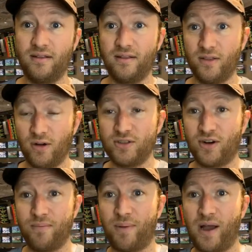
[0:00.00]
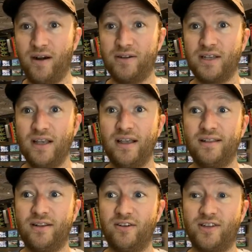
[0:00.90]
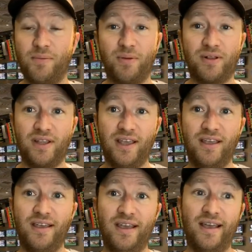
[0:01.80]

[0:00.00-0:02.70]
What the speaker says: those are umpires that are typically